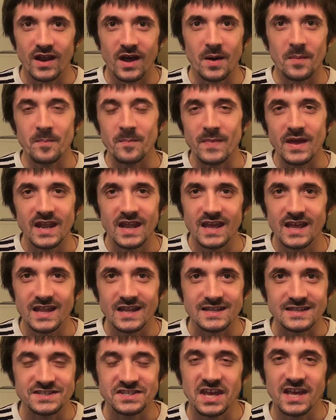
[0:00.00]
a minute
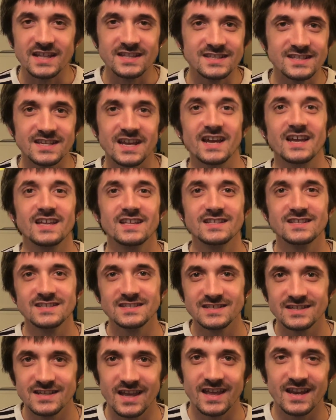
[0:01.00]
and 10 seconds?